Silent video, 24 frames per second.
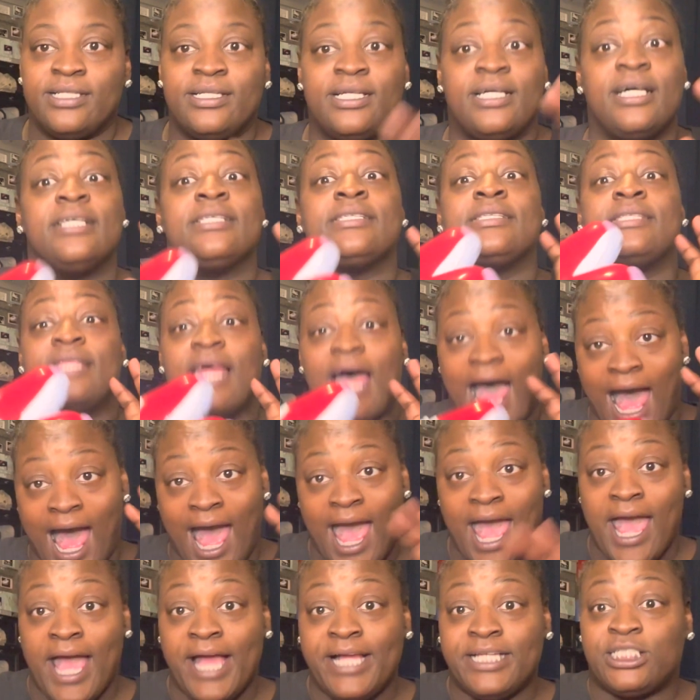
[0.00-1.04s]
Because
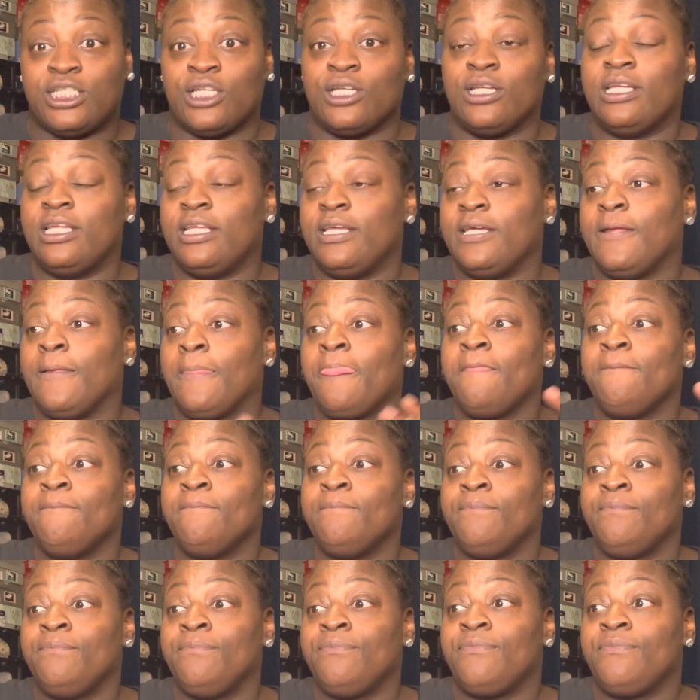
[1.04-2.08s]
I actually
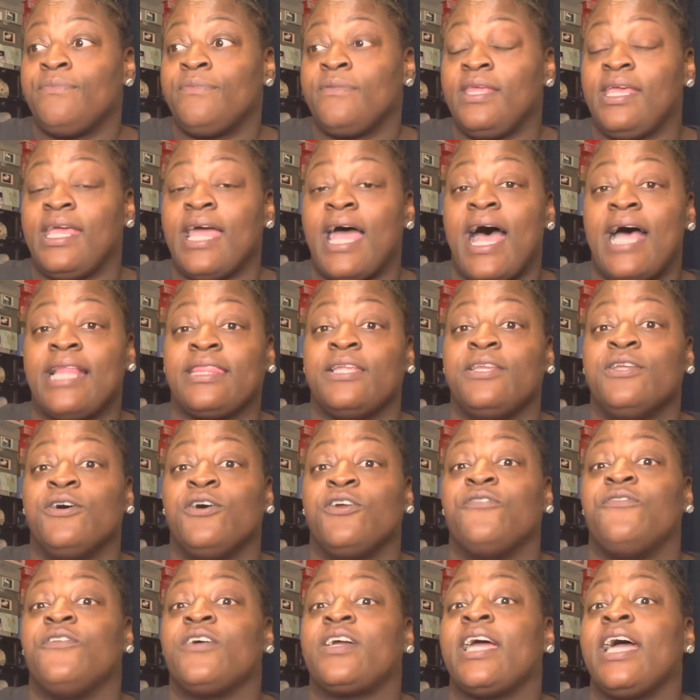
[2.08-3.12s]
got the
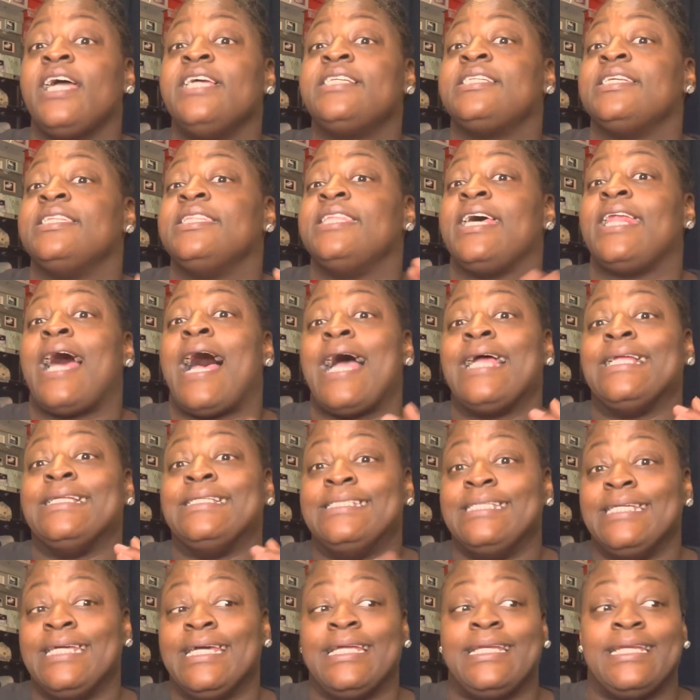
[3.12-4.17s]
notification that I
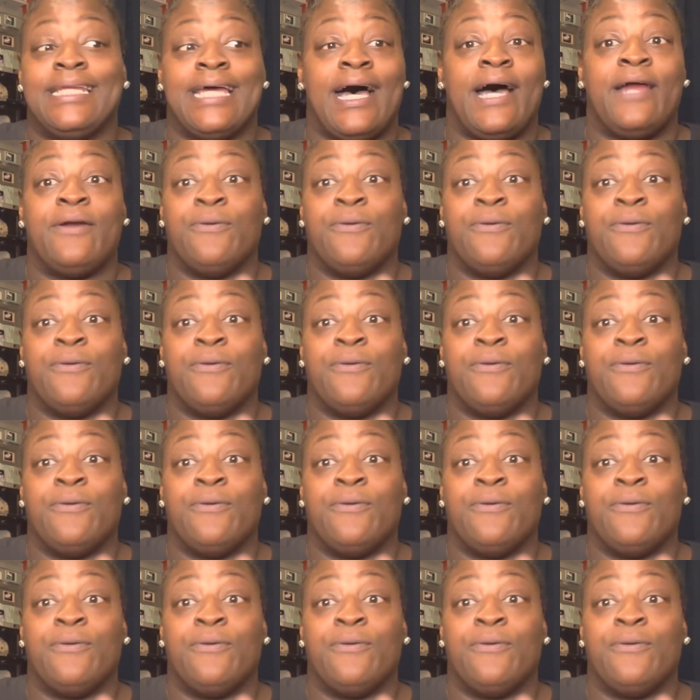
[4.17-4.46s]
did not